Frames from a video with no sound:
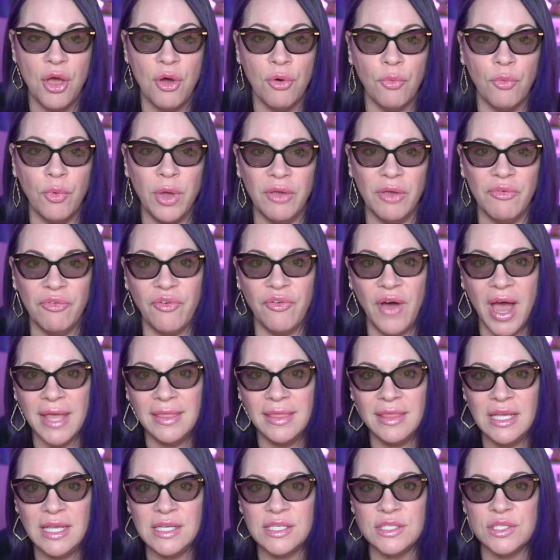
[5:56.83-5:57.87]
We
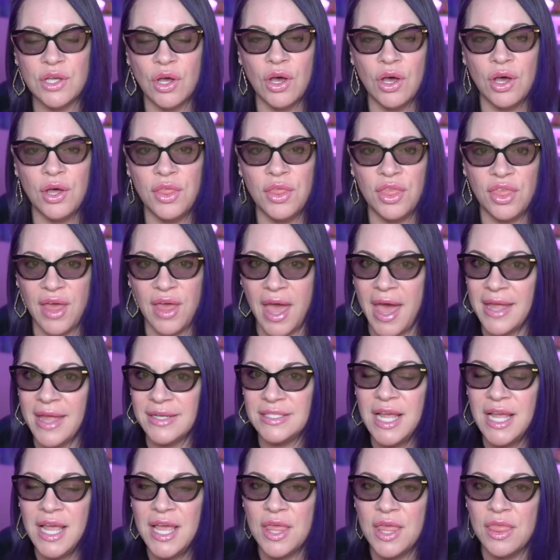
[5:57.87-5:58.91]
finally saw that
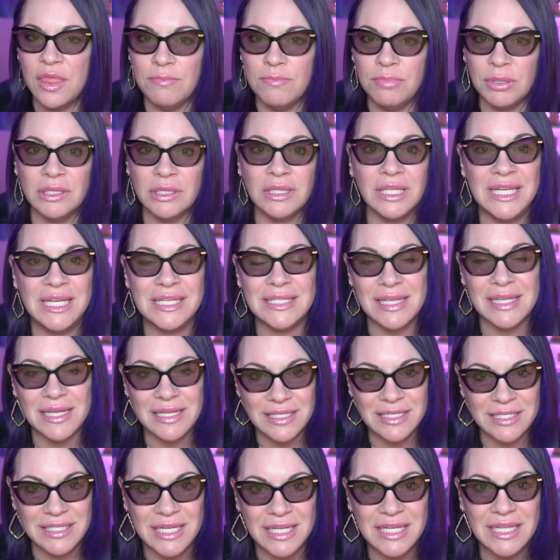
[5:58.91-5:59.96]
the police
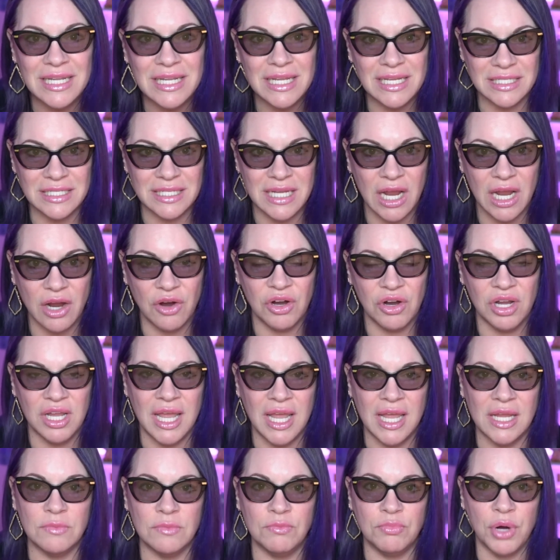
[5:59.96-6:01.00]
did
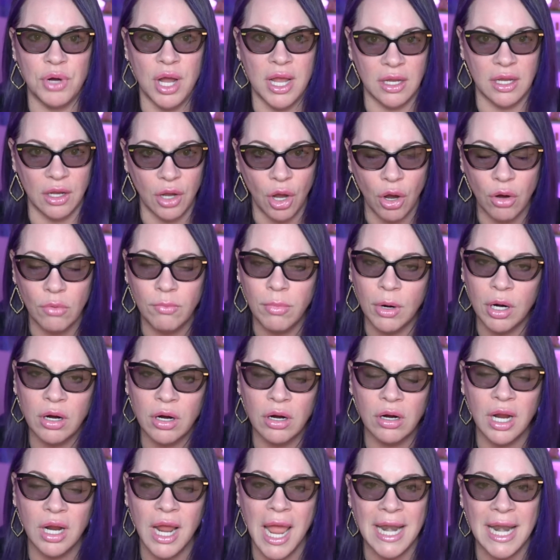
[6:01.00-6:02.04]
interrogate Bryan
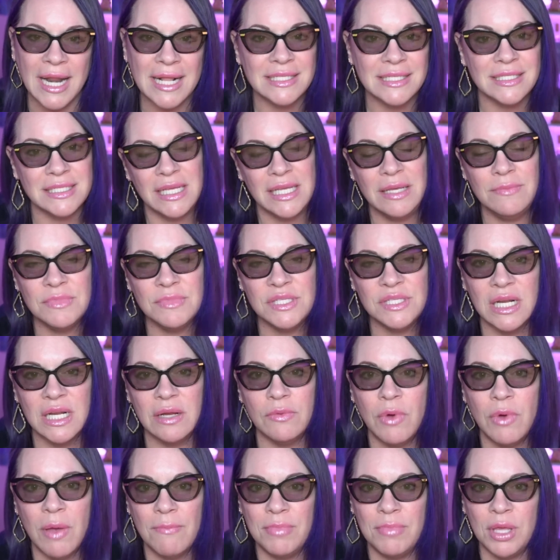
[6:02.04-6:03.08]
Kohberger, and it seems
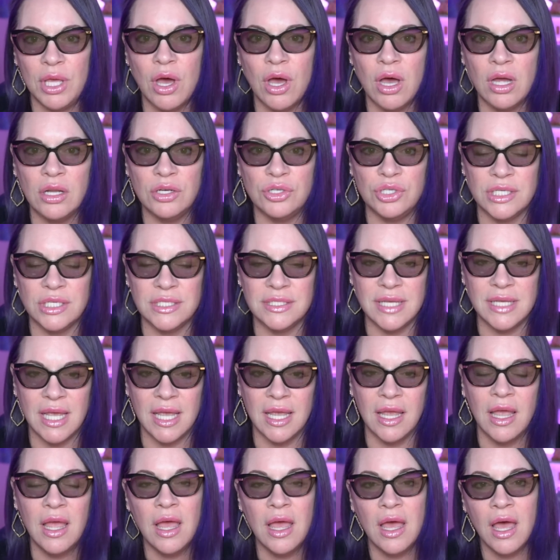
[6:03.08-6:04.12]
went beyond just
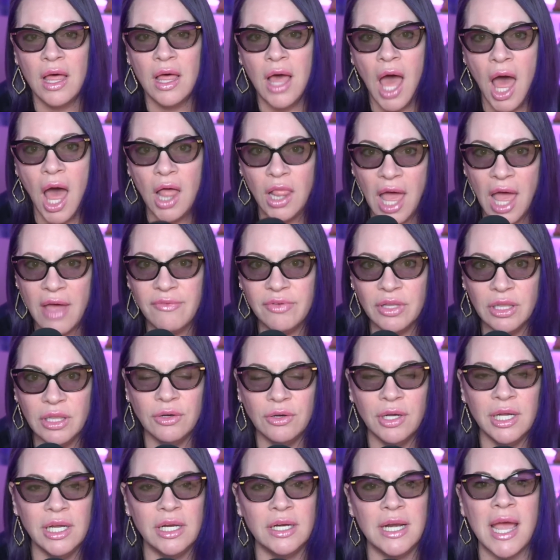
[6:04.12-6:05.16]
a, I'll have a
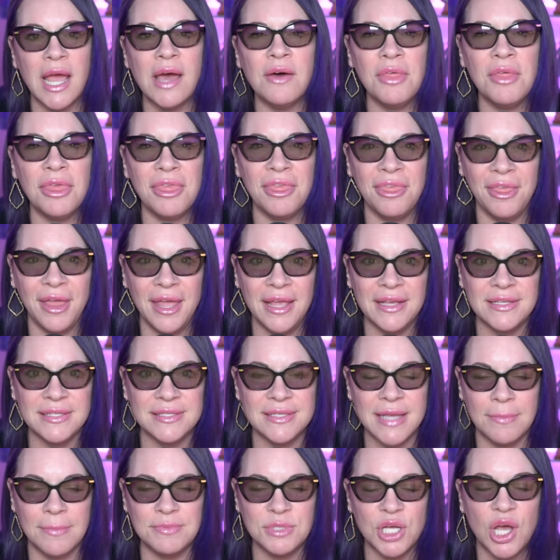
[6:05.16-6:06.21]
lawyer now, thanks,
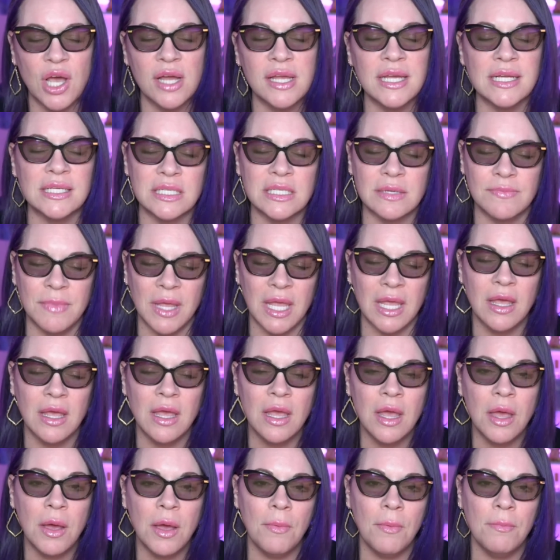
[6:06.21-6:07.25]
stop talking to me,
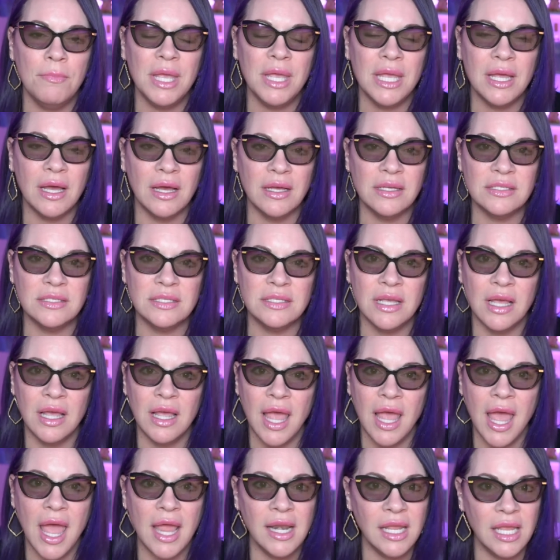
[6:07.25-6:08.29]
because
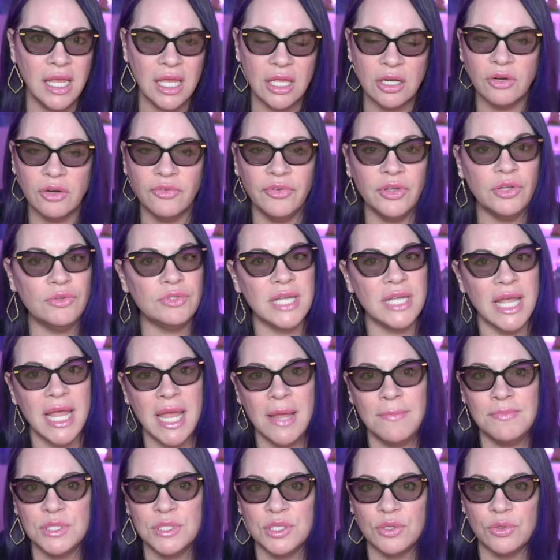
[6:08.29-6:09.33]
any interview
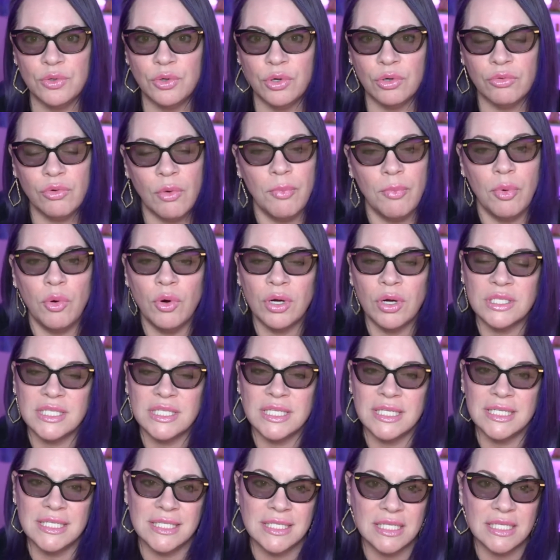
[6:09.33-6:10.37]
tapes or reports
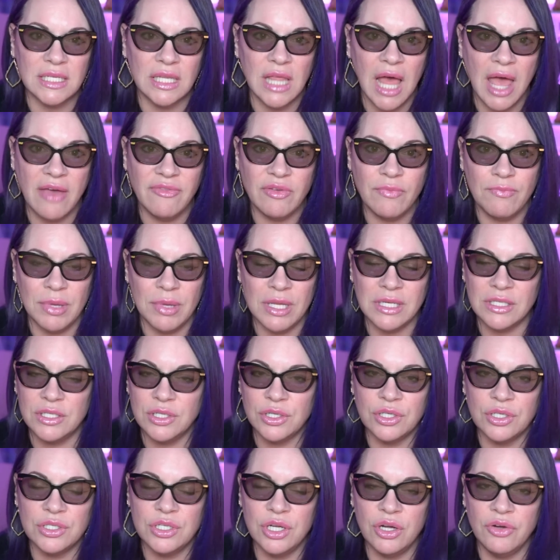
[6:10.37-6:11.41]
still haven't been
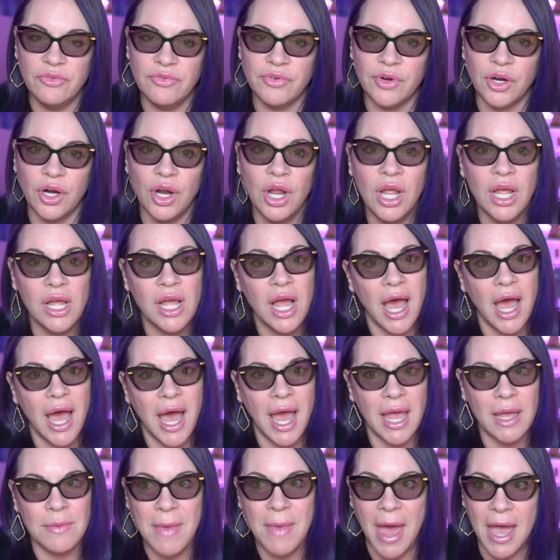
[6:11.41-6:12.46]
turned over.
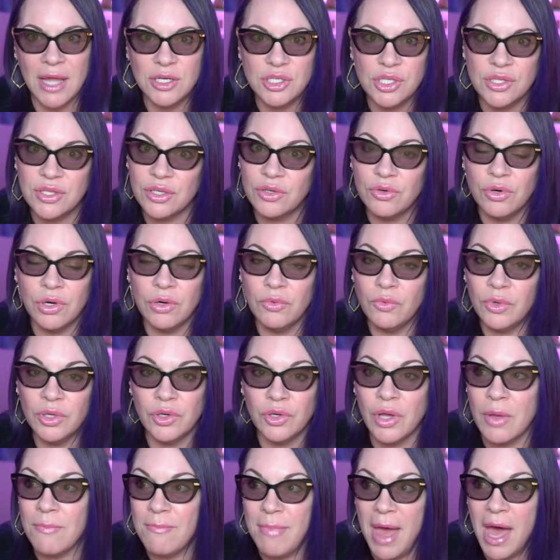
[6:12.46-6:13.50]
I imagine the court will
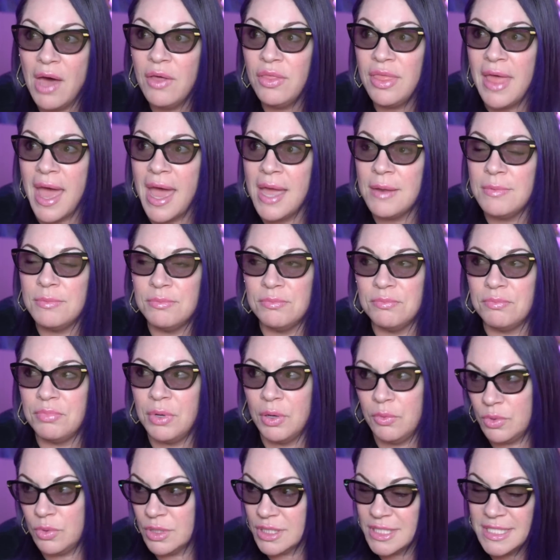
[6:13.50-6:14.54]
compel that,
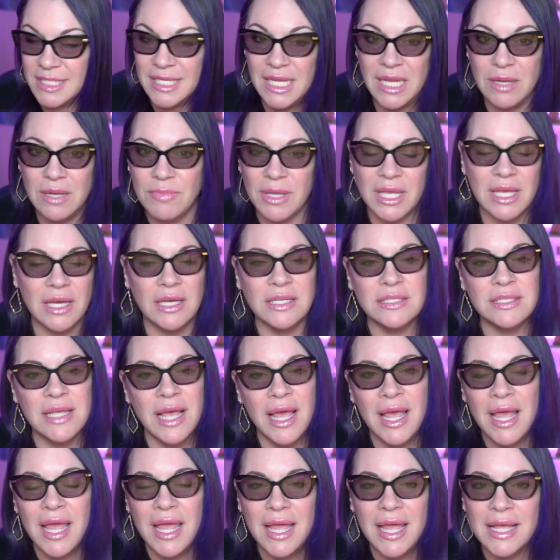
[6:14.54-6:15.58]
but we'll see, because
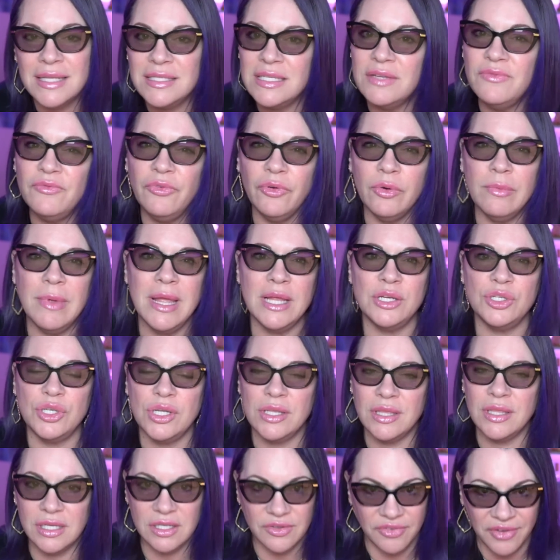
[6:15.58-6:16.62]
it's
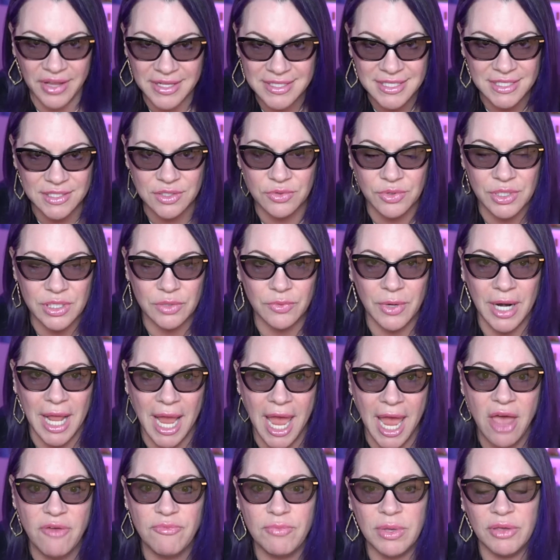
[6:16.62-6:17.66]
information the defense is going to want to
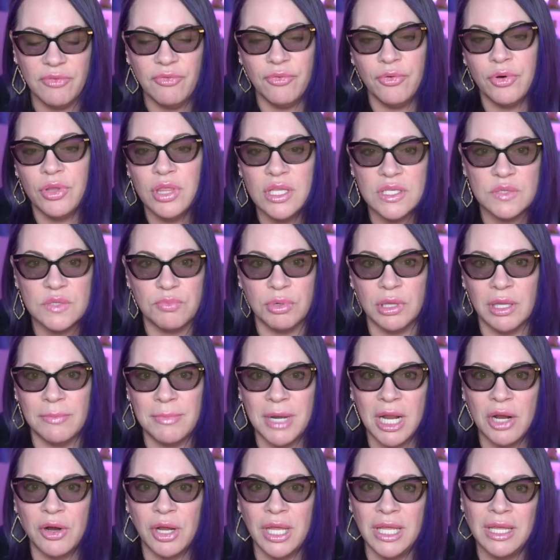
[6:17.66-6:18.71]
have before this
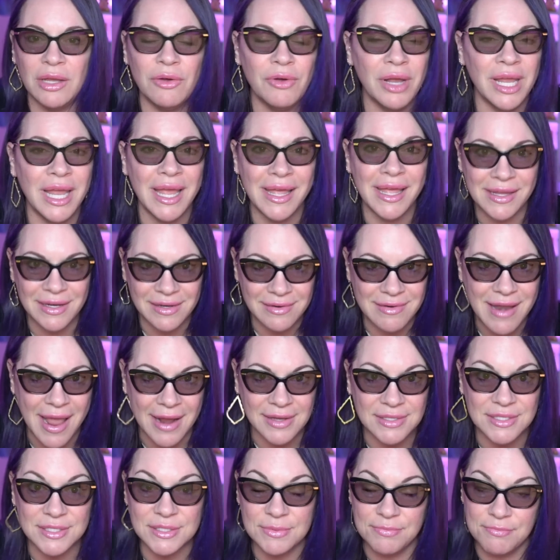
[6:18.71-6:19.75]
preliminary hearing
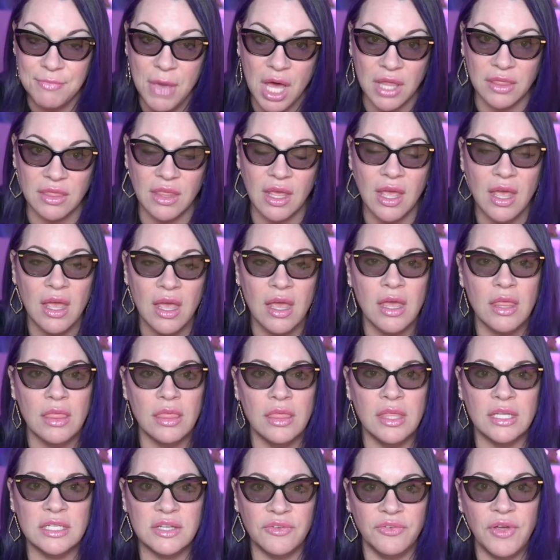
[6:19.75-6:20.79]
next month.
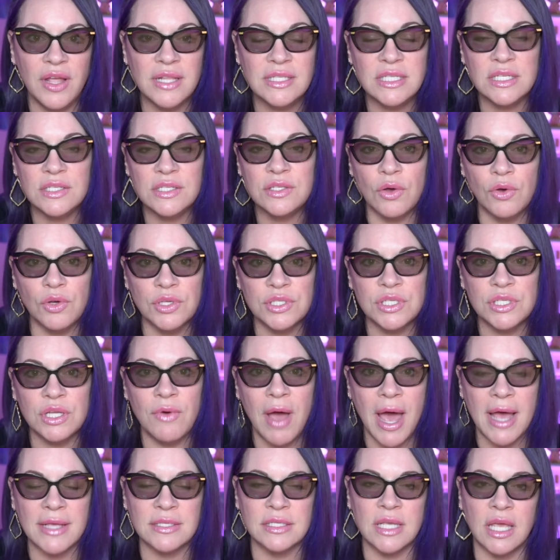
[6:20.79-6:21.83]
The defense is also
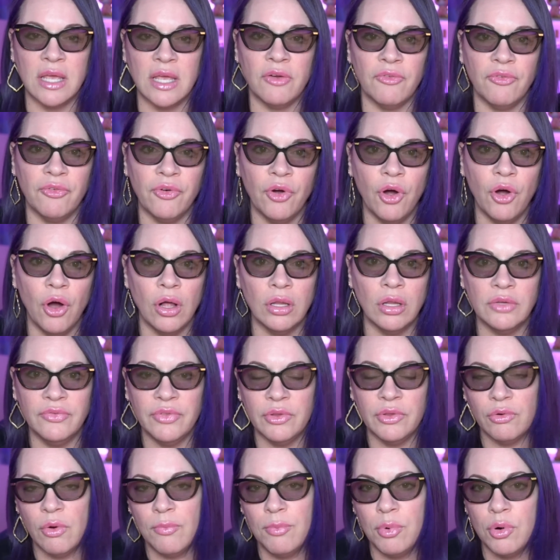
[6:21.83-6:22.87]
asking for all of
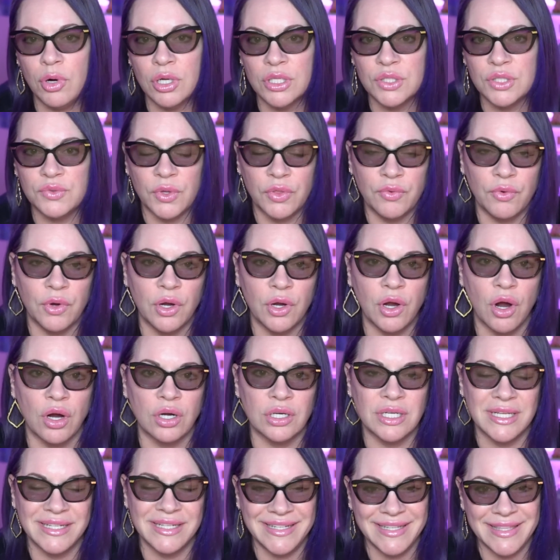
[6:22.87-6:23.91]
the reports with
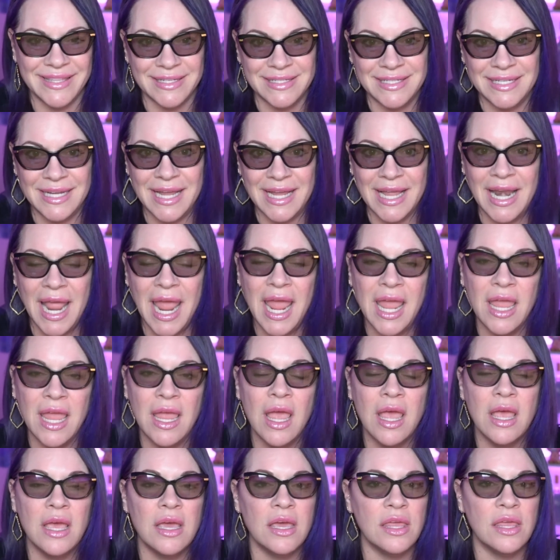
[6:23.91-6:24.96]
regard to the DNA,
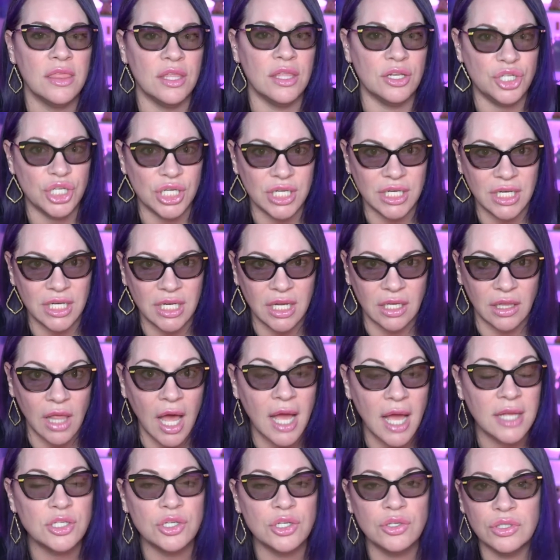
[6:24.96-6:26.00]
the
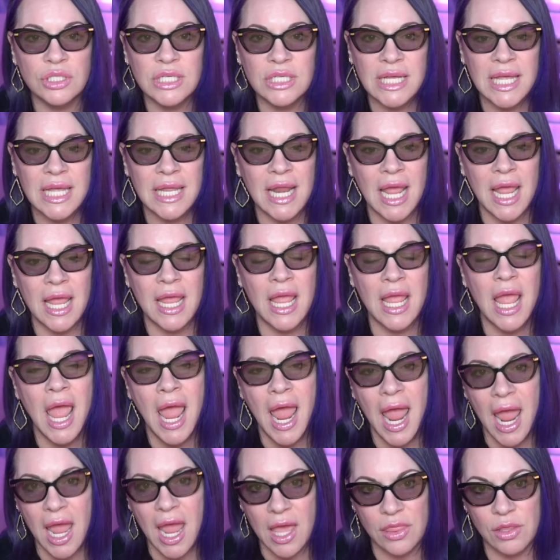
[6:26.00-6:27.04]
genealogical DNA,
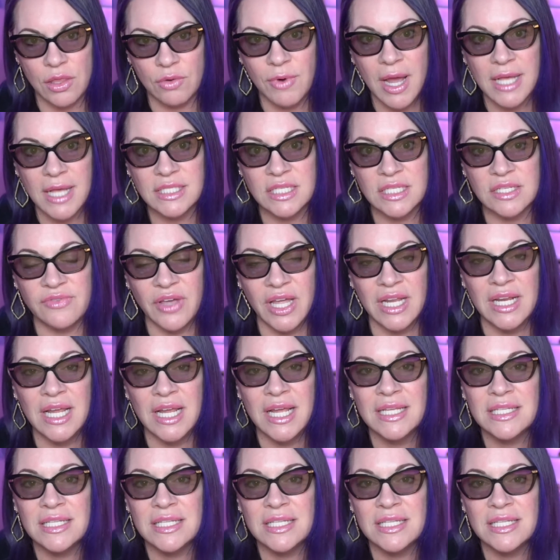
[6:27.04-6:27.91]
and the rest of it.